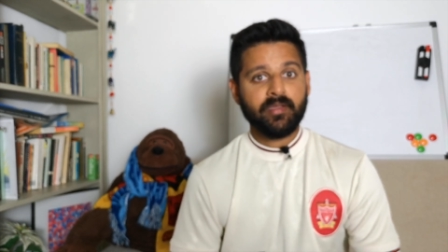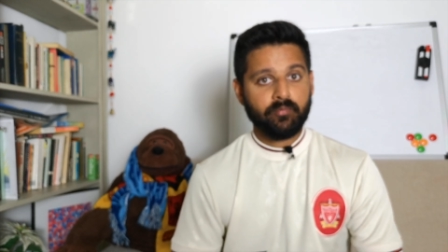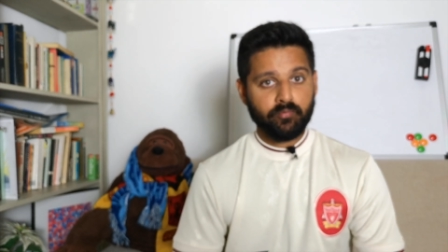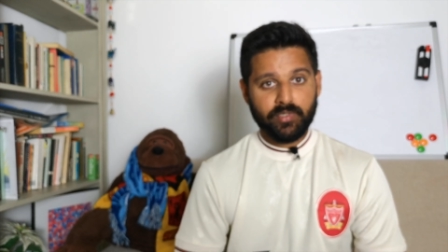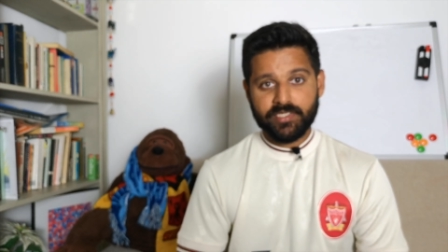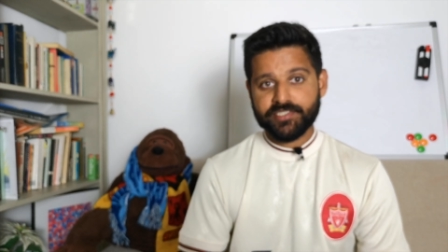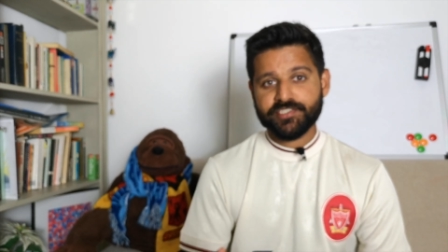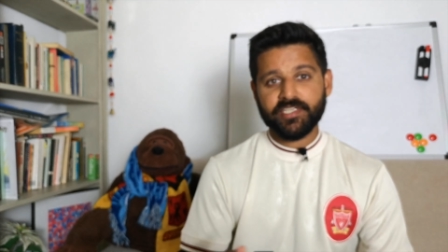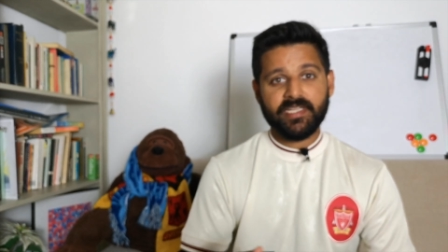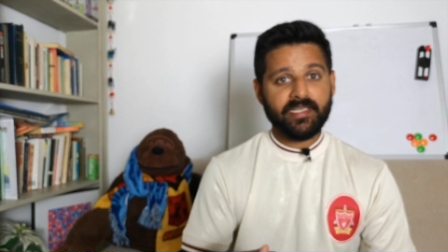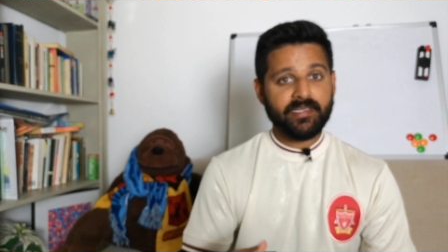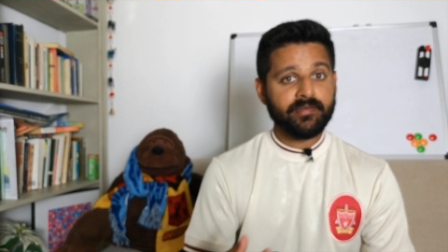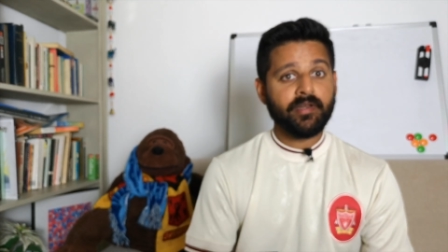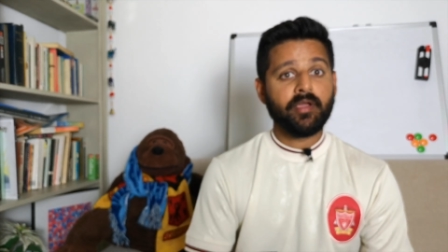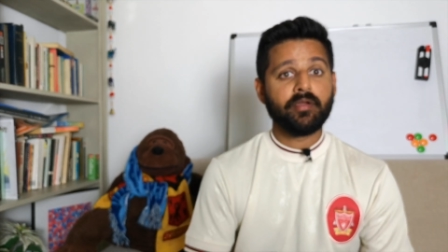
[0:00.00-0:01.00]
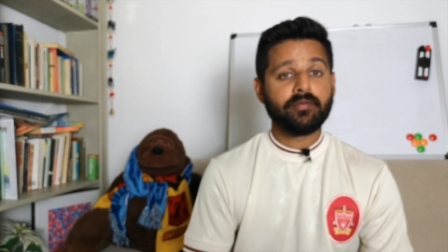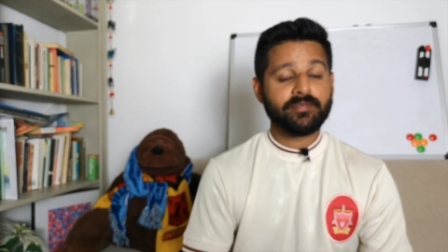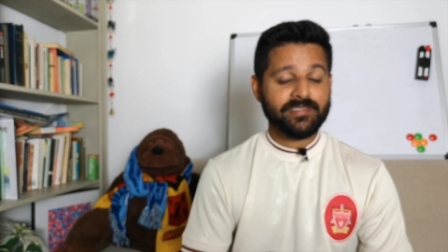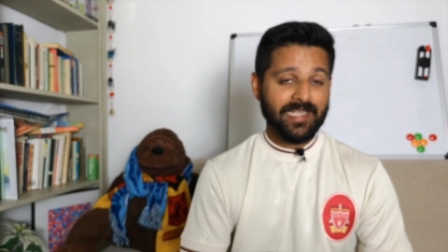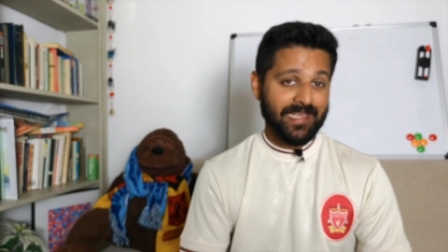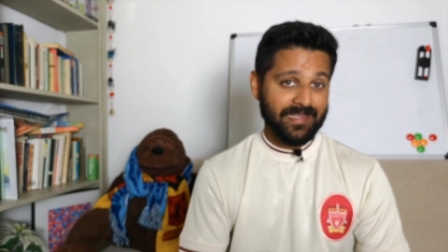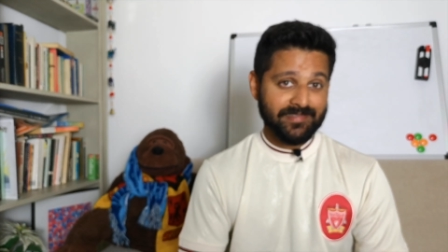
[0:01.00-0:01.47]
which it
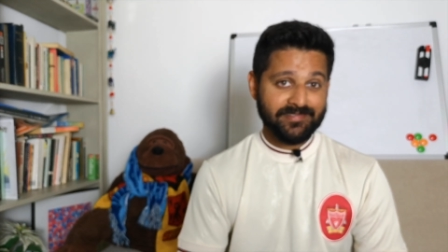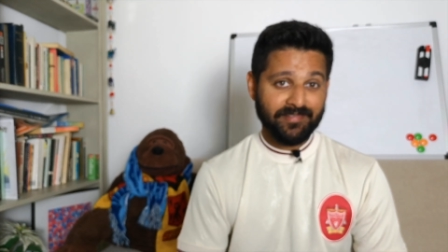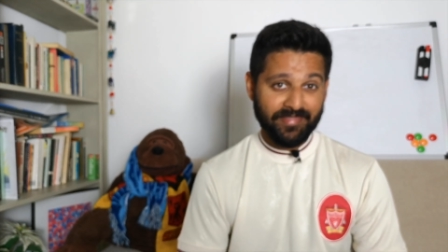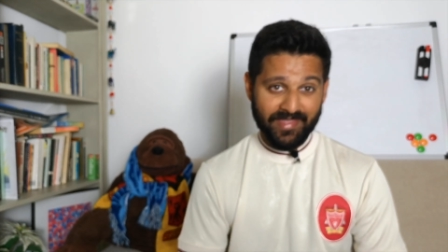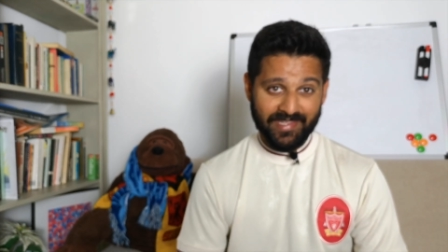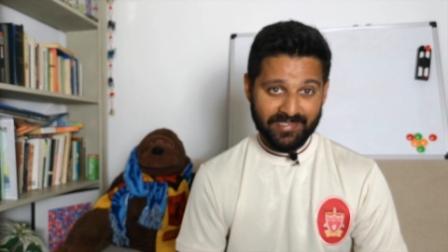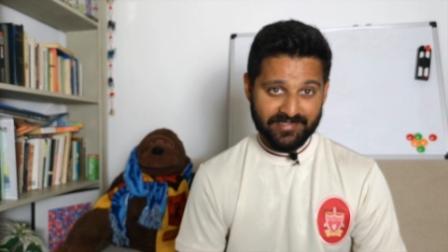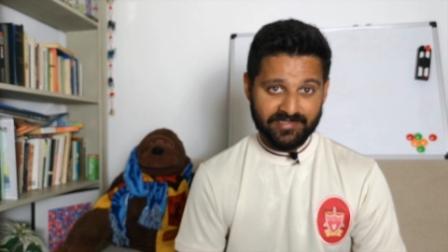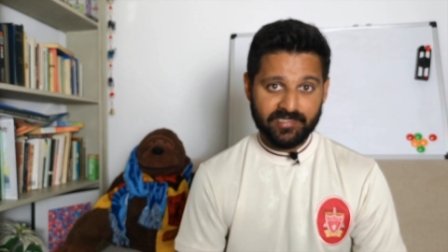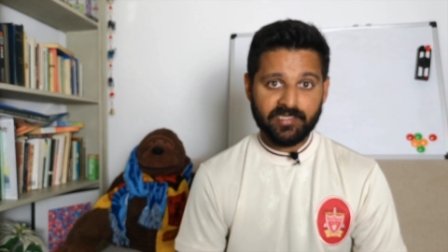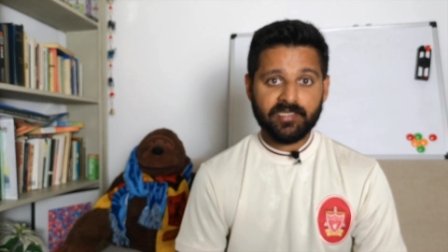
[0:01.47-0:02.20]
knows as this.